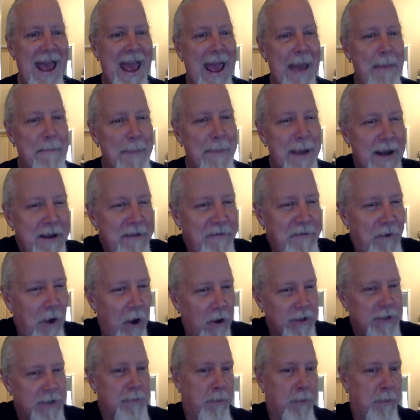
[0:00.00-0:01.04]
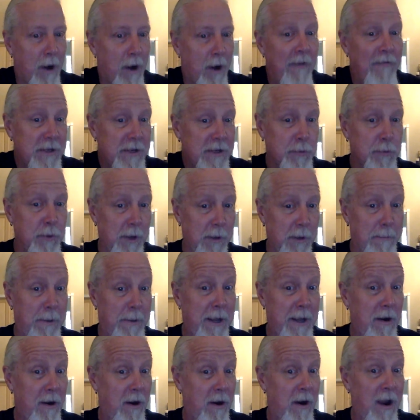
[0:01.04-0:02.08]
and many false prophets will
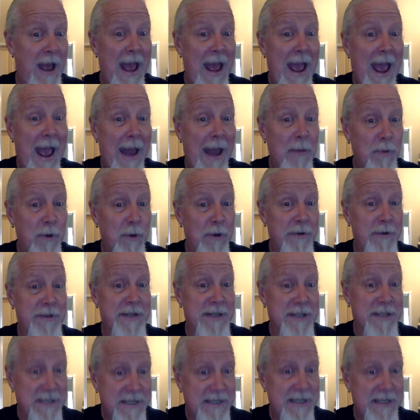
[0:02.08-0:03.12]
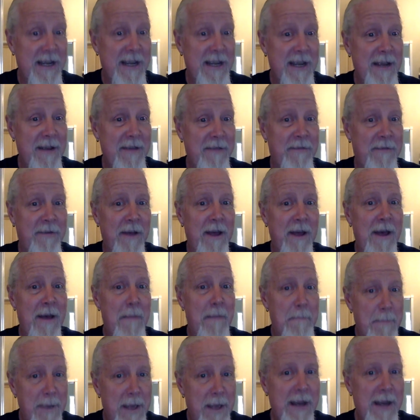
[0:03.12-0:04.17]
appear and will deceive
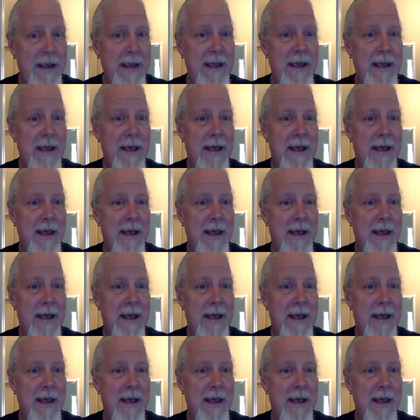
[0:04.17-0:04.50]
many